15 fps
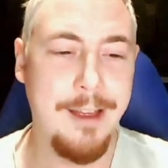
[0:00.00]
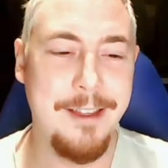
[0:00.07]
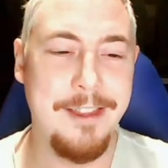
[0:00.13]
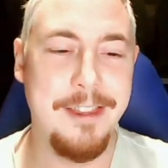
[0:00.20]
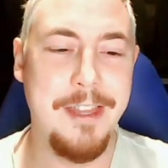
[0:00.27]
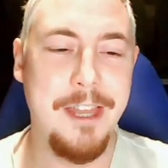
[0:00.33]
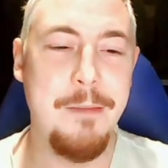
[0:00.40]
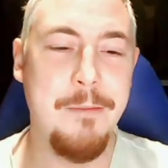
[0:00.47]

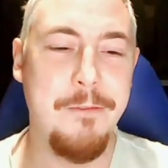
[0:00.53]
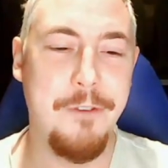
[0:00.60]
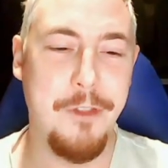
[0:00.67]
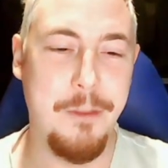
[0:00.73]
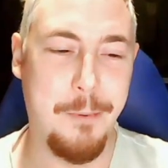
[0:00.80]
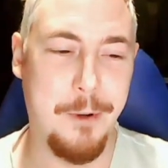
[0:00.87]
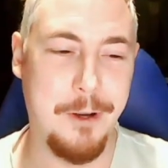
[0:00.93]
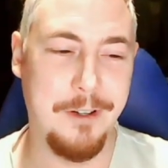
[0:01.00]
theme for the
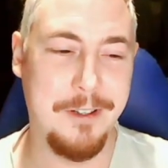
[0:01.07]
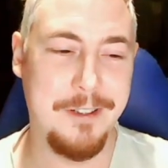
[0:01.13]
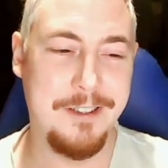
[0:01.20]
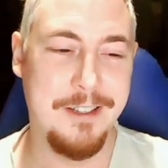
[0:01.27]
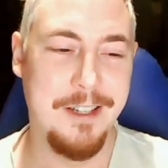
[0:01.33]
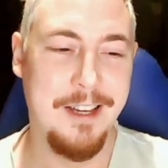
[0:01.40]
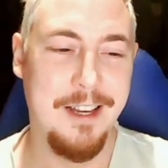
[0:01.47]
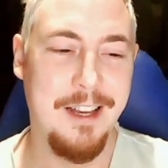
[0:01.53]
box,
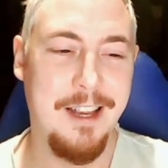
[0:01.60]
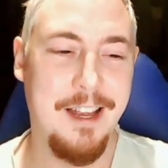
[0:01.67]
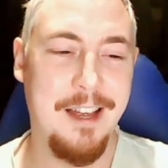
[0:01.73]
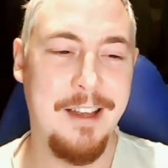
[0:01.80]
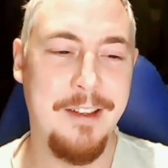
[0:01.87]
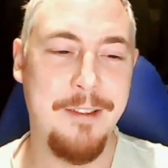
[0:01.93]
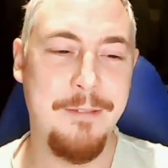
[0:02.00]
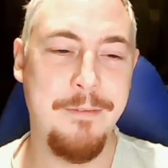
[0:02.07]

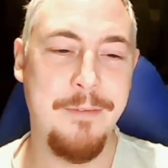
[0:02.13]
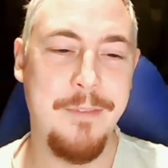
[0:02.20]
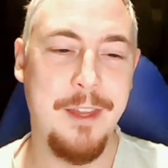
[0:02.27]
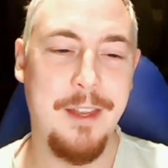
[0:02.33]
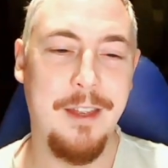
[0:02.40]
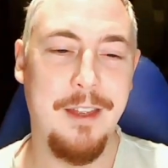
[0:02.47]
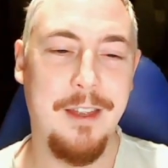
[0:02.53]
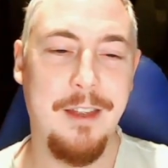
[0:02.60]
um,
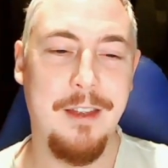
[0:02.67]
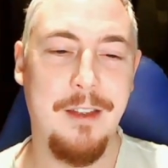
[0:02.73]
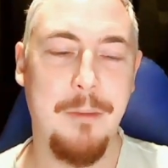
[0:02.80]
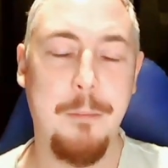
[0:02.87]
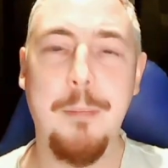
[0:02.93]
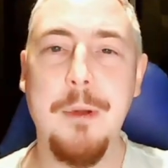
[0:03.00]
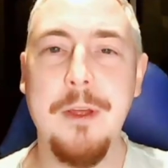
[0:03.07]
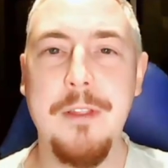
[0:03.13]

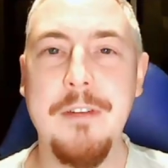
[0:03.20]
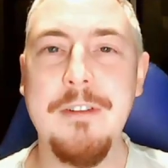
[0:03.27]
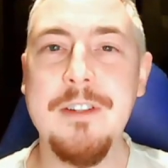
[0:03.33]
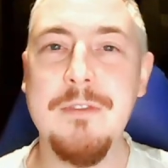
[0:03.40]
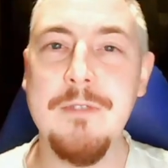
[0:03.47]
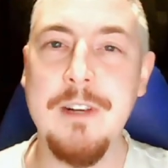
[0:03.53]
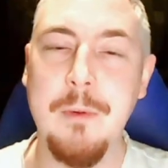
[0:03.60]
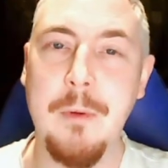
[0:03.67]
but there
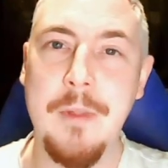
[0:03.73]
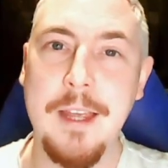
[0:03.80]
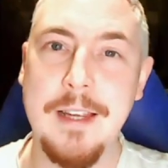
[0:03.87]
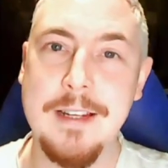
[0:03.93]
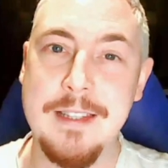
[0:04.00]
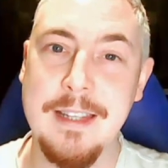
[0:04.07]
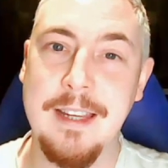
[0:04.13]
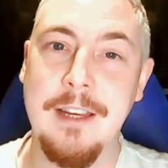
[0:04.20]
isn't really one that I
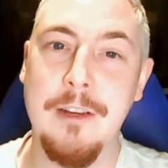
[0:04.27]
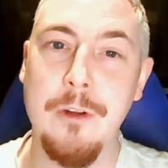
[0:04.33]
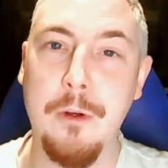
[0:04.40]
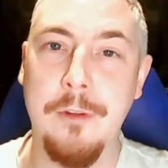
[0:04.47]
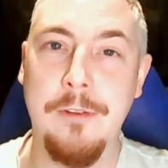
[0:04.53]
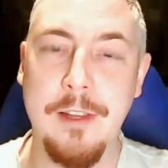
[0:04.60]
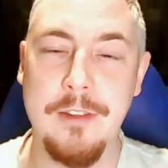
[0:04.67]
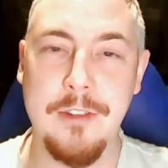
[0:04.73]
can see, not
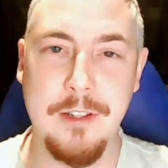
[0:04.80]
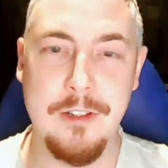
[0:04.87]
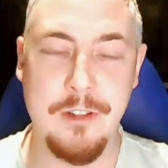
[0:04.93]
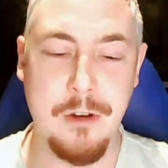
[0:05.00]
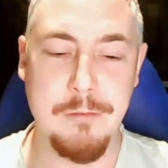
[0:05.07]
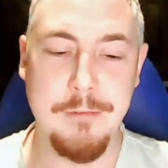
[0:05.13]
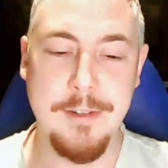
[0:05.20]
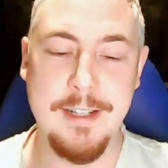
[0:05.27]
unless I
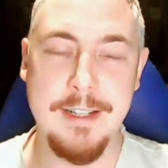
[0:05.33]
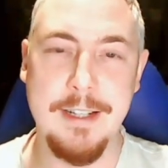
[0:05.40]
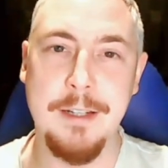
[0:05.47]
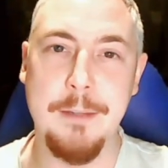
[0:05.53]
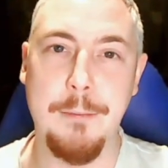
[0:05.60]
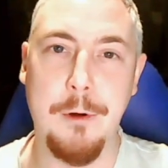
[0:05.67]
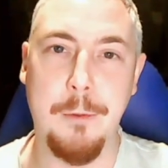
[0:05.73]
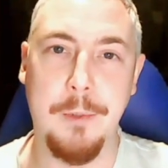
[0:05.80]
start reading
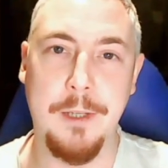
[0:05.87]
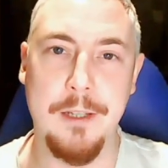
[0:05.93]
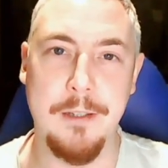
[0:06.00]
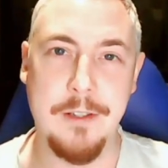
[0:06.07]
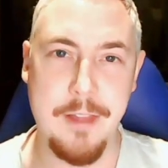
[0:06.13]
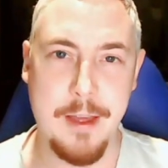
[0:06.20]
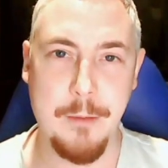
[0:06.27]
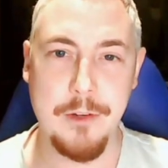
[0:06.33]
properly
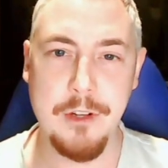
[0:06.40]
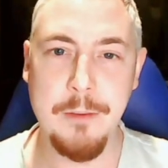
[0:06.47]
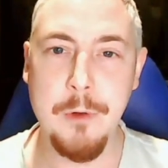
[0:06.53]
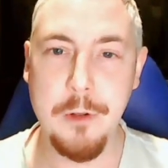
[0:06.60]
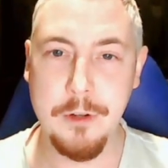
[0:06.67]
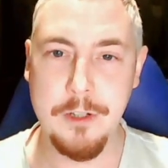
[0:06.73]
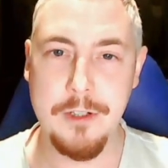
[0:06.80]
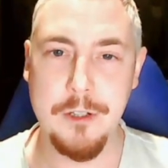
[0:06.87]
into that, which I'm
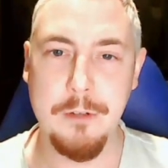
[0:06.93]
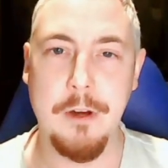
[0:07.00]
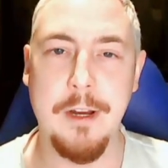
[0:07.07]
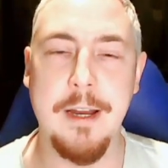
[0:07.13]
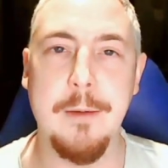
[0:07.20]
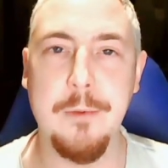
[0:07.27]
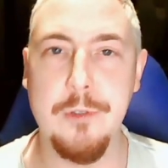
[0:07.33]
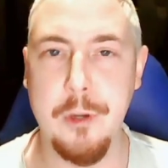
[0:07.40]
not going to do right
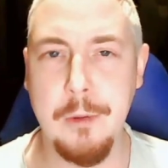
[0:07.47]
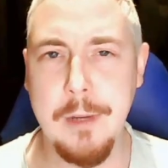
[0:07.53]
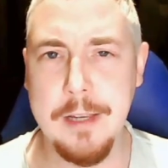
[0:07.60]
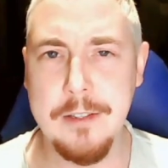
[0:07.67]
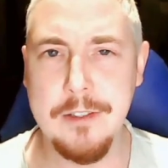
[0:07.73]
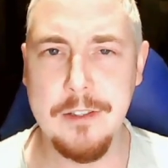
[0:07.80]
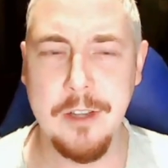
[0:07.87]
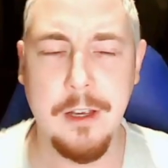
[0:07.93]
now. So
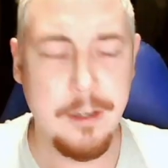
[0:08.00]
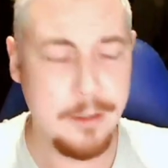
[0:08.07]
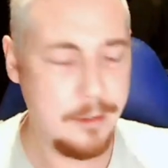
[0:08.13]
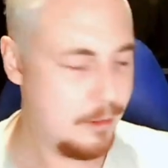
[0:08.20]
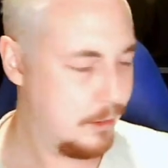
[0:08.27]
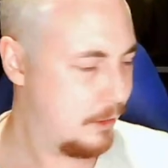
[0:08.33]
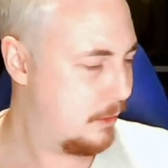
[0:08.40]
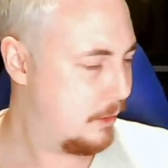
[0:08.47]
let's uh,
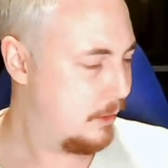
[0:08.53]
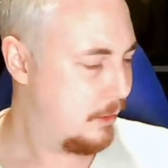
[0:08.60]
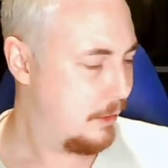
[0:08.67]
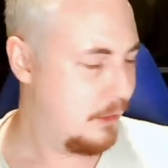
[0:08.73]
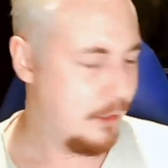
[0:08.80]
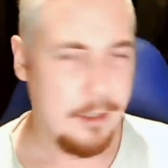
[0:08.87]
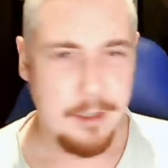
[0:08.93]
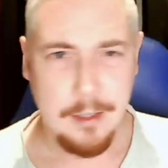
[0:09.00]

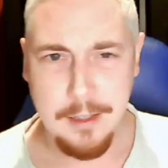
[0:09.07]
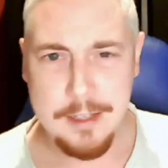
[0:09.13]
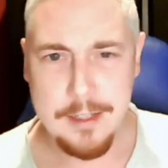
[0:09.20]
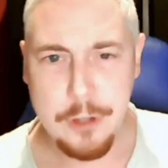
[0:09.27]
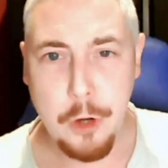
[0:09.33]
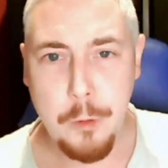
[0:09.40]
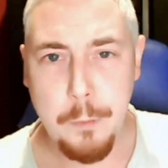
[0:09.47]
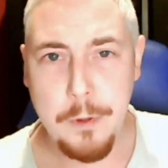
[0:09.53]
let's
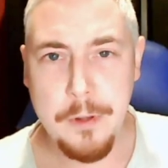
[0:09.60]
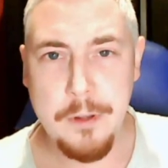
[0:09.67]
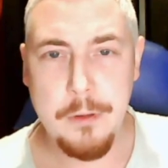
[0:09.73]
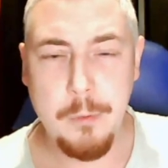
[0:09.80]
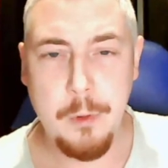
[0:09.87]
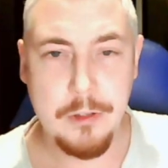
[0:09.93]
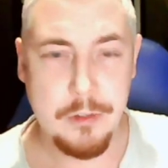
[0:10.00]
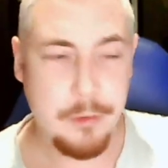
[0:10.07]

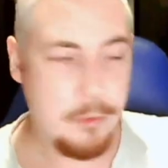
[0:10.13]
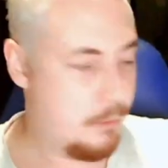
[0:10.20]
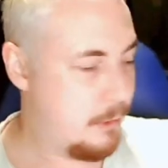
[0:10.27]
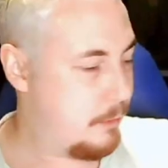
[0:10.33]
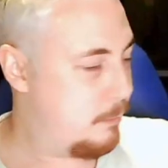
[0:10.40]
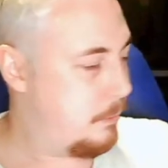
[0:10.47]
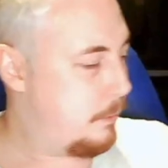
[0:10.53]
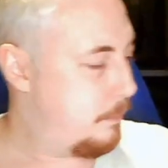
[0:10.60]
open. Let's
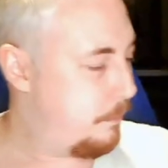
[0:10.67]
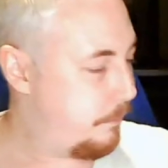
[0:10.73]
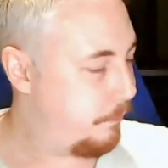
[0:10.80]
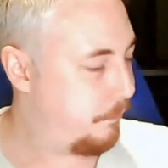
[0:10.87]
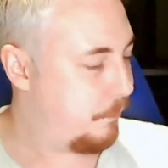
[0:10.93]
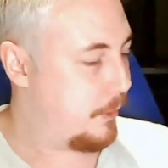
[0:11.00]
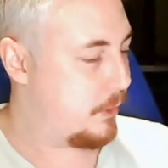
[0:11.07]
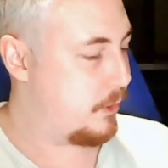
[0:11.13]

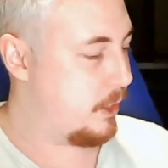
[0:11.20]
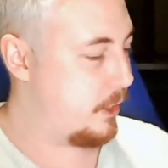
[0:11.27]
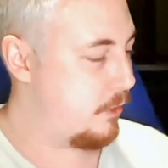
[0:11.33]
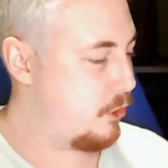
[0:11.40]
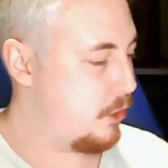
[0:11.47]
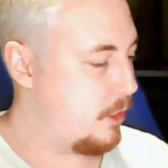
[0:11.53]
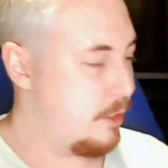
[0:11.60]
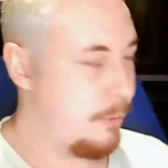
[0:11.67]
let's kind of
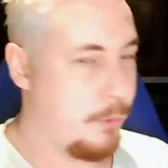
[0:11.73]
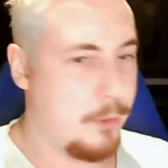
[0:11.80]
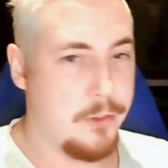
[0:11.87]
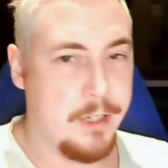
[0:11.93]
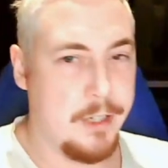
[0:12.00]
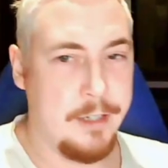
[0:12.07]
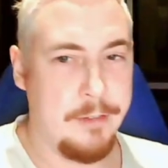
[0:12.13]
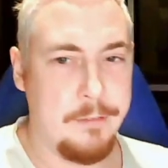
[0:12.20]
show you the box
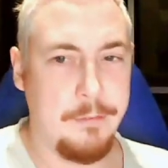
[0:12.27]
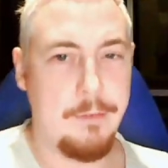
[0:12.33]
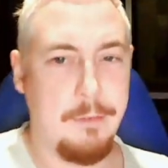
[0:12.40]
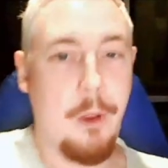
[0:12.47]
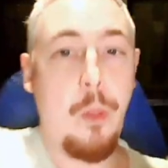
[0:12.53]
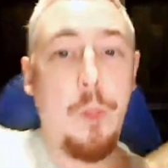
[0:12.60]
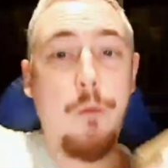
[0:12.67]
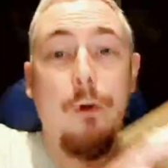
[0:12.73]
again
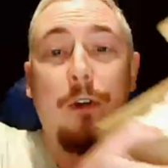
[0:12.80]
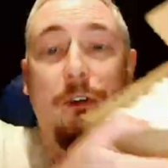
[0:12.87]
on the wrong